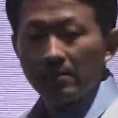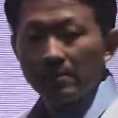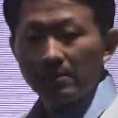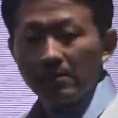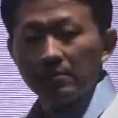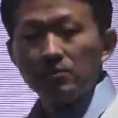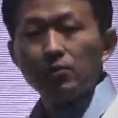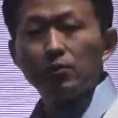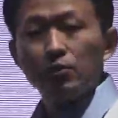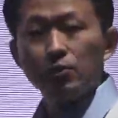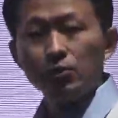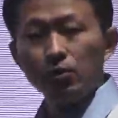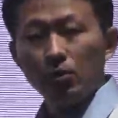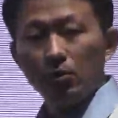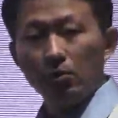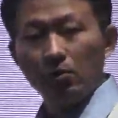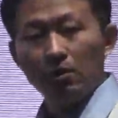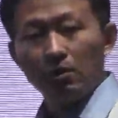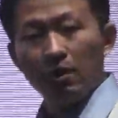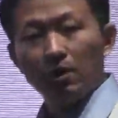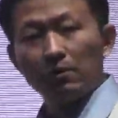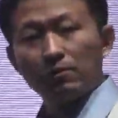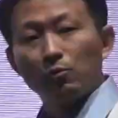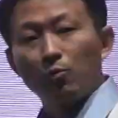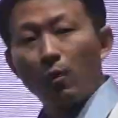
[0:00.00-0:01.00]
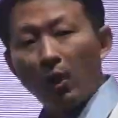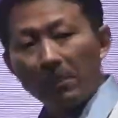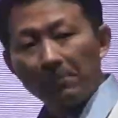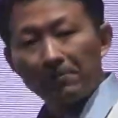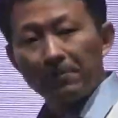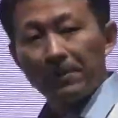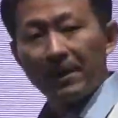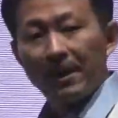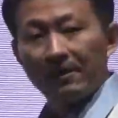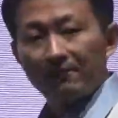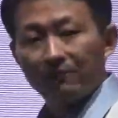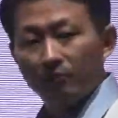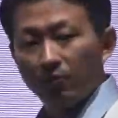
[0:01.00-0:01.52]
tool on the one
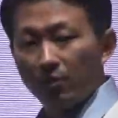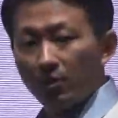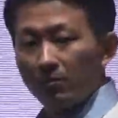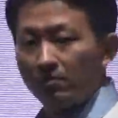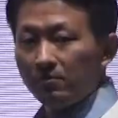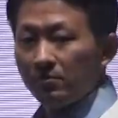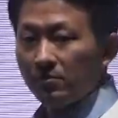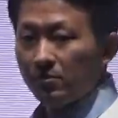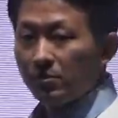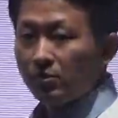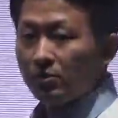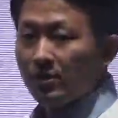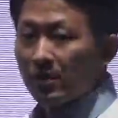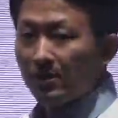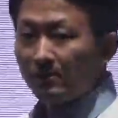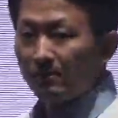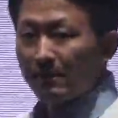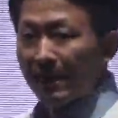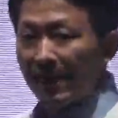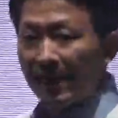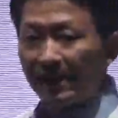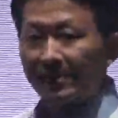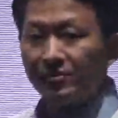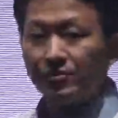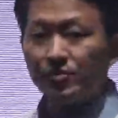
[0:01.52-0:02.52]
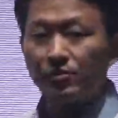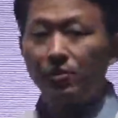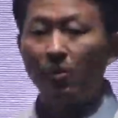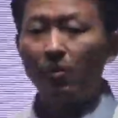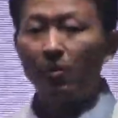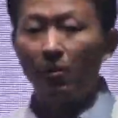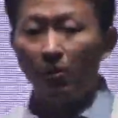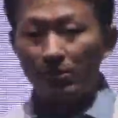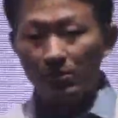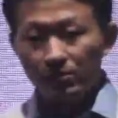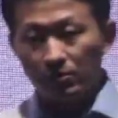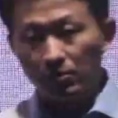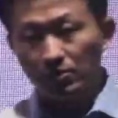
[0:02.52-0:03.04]
platform, you can manage
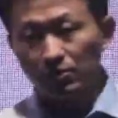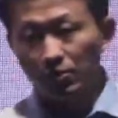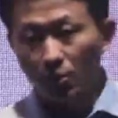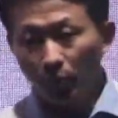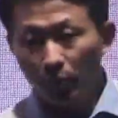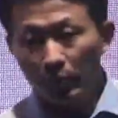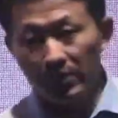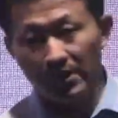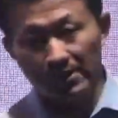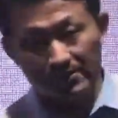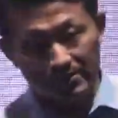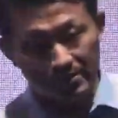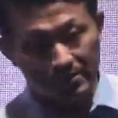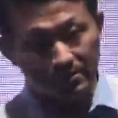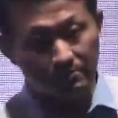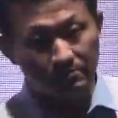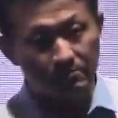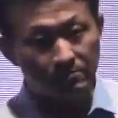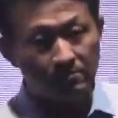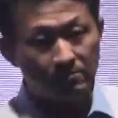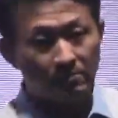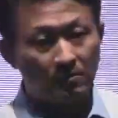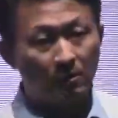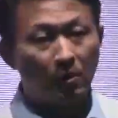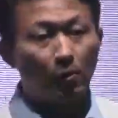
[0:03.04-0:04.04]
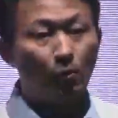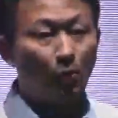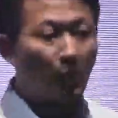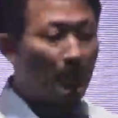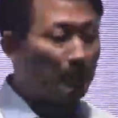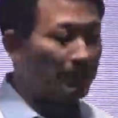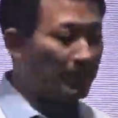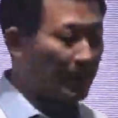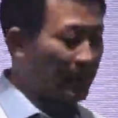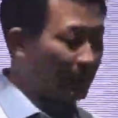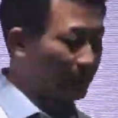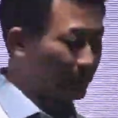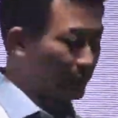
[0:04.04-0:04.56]
all your tokens on one
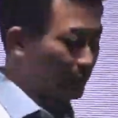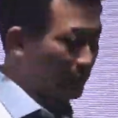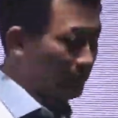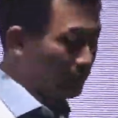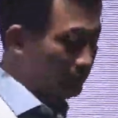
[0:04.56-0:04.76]
platform.